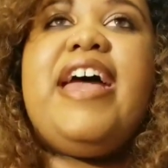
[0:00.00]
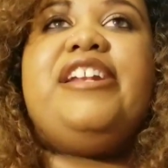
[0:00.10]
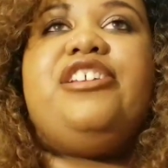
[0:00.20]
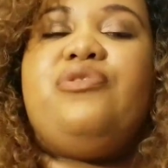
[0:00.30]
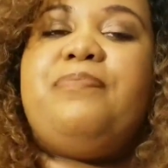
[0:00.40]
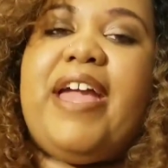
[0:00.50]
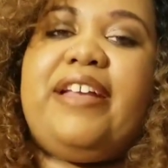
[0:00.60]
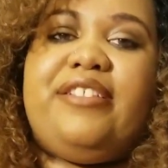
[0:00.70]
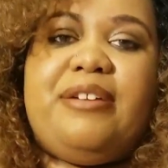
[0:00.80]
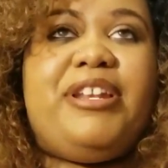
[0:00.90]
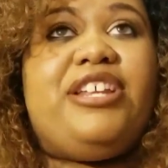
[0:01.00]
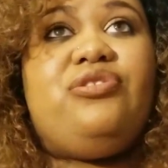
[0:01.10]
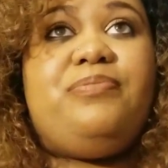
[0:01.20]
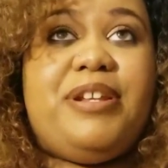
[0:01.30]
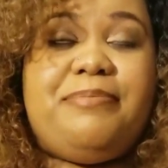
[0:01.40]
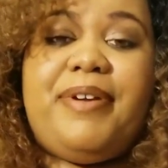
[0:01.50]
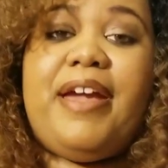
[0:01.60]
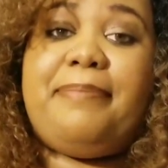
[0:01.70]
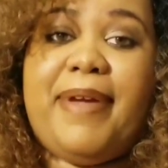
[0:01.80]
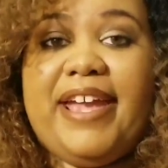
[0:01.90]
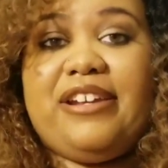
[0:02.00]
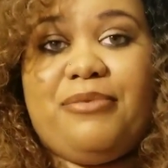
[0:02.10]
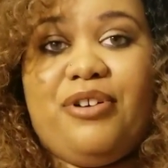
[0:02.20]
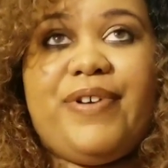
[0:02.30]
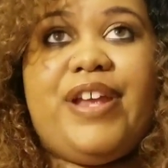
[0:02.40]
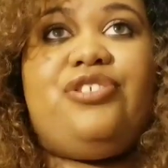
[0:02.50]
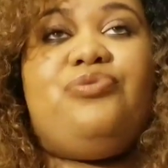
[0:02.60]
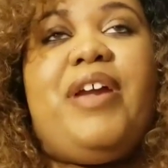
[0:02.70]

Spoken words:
and then you pay them, unless you didn't pay them already.